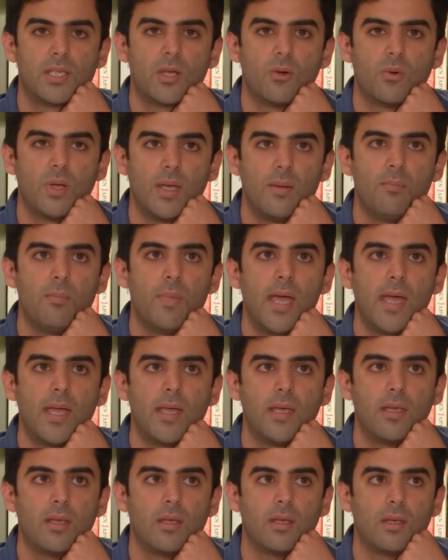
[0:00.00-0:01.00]
So it
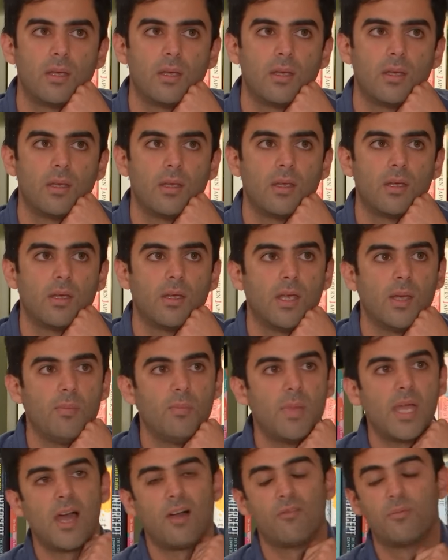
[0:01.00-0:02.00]
may
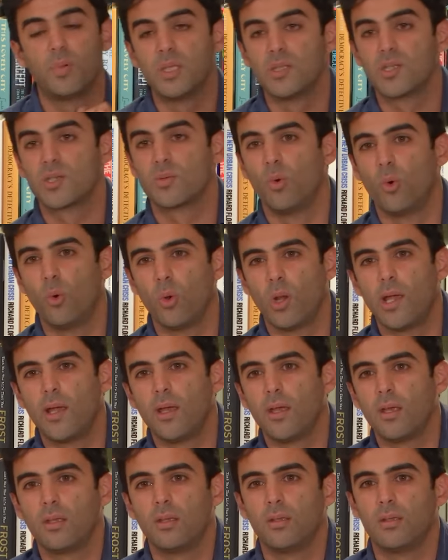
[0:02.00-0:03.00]
have been
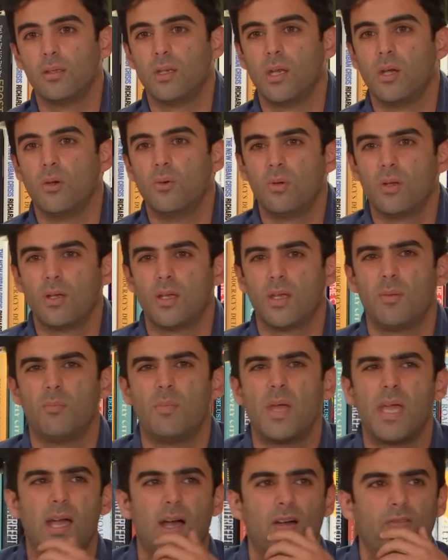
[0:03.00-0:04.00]
smaller, you know,
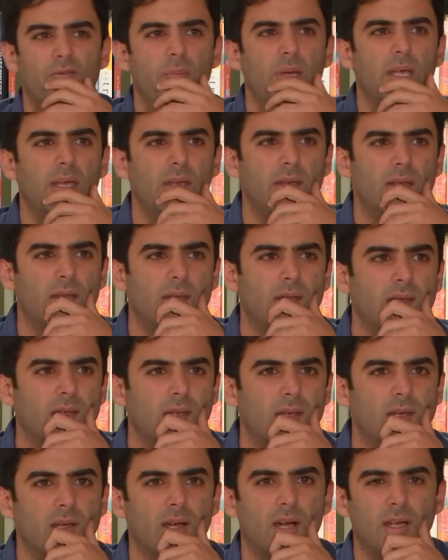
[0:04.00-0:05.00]
it may have been
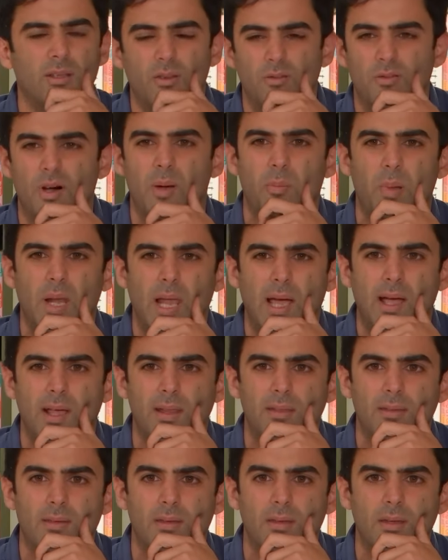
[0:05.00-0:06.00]
kind of
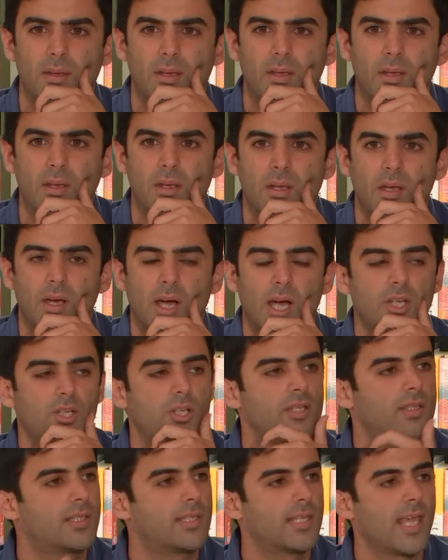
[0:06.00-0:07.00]
unplanned. I
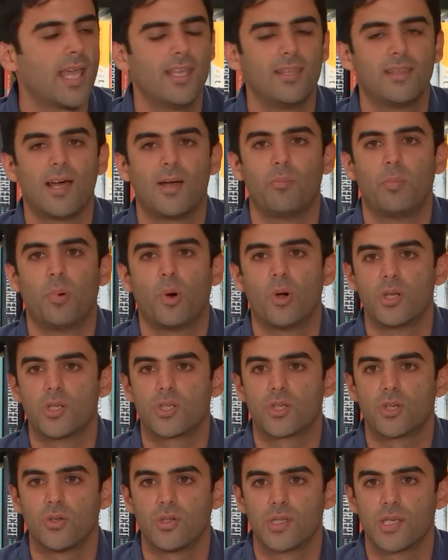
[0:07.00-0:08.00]
should say that
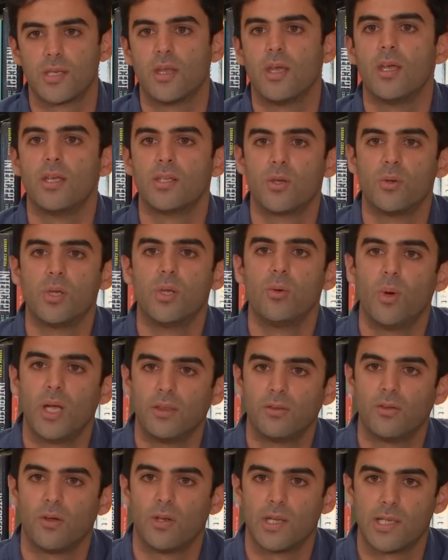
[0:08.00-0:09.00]
Boris Johnson, so he
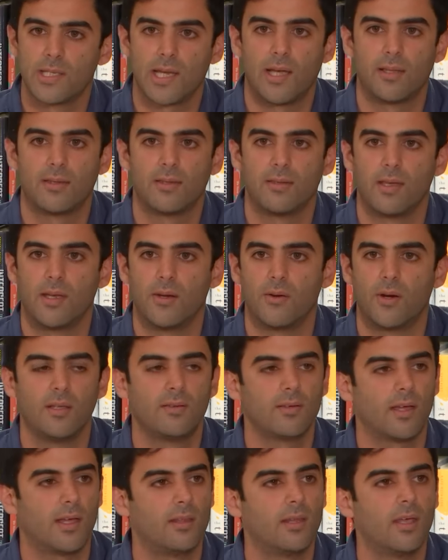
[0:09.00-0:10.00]
went on a Saturday,
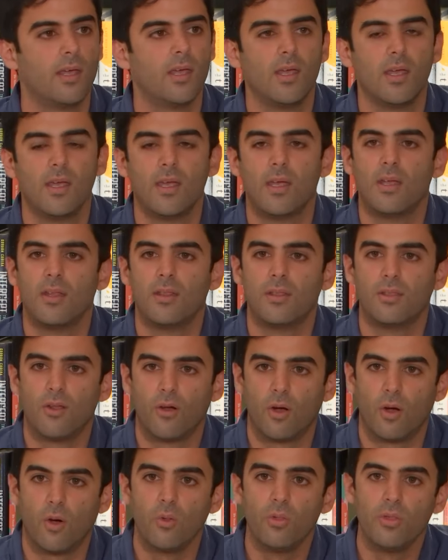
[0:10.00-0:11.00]
right? And
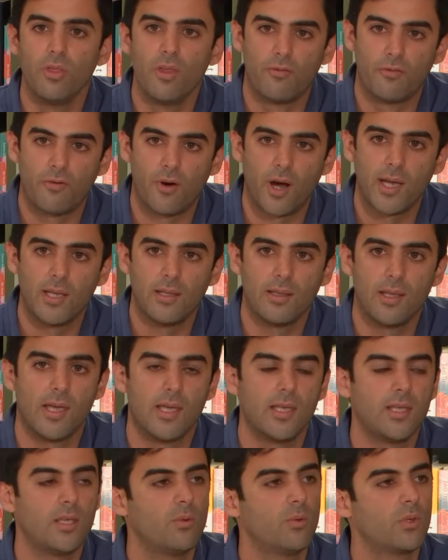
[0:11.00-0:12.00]
on the
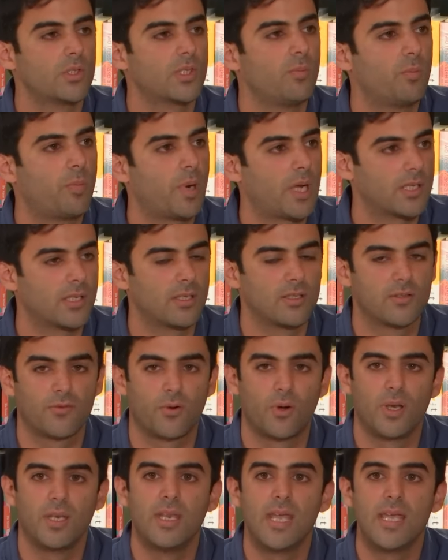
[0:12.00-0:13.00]
Friday, he was in Brussels
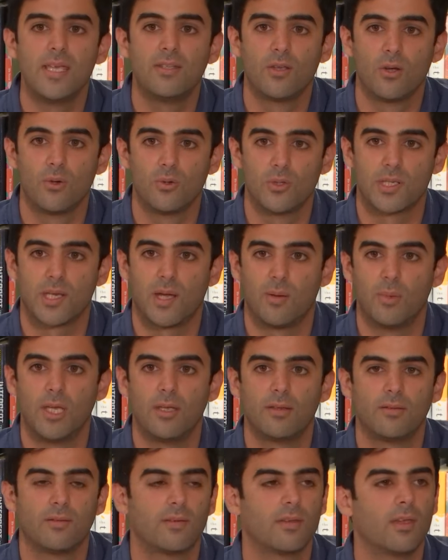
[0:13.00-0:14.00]
for a NATO
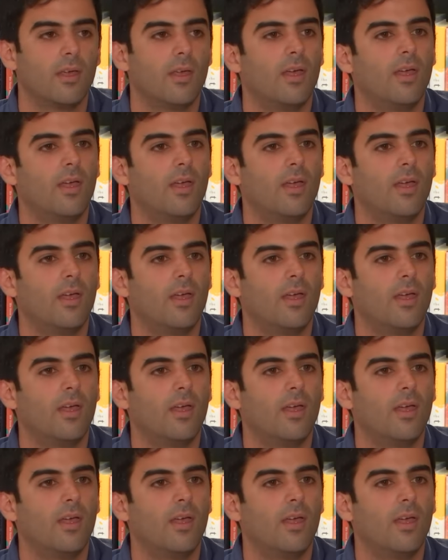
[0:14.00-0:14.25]
summit.